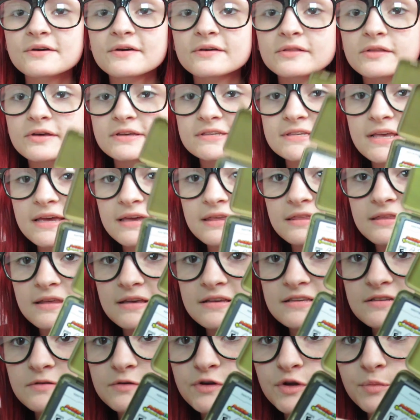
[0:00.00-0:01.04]
it looks like
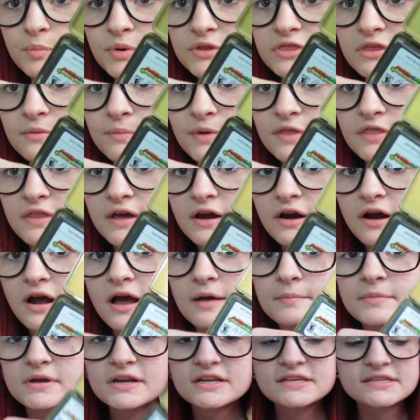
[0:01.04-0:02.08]
this when you put them in there.
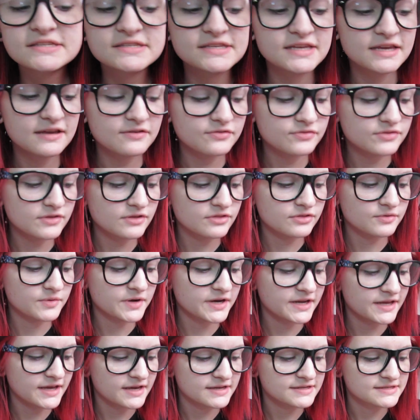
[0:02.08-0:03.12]
I'm gonna see if the
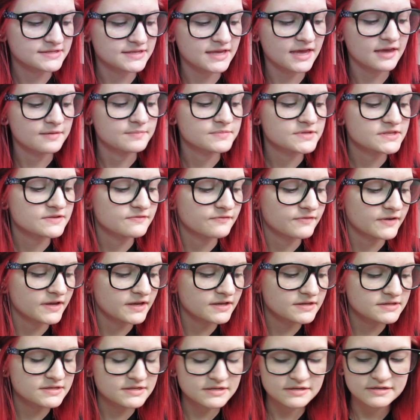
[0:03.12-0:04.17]
3DS games
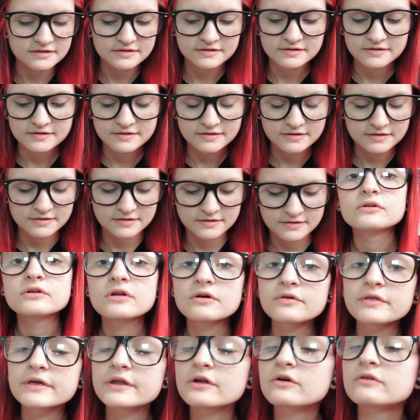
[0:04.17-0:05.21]
fit. But
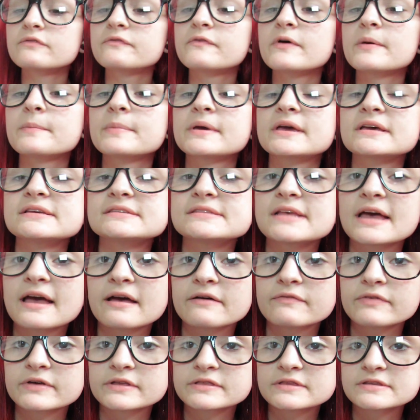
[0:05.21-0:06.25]
no, they don't fit because they
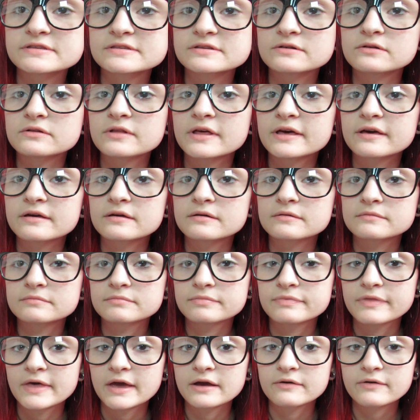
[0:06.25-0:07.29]
have like this little like
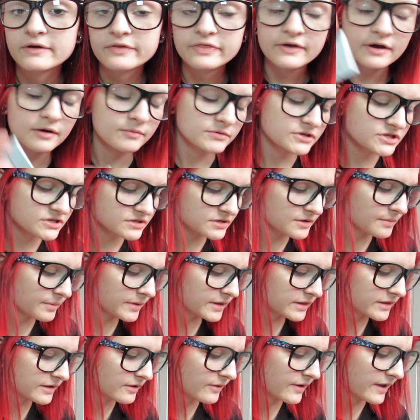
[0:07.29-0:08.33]
thing right there, which is
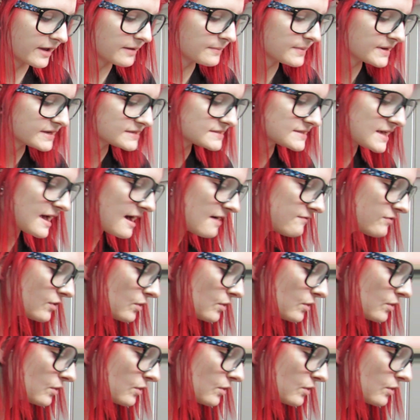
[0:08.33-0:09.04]
completely okay because I have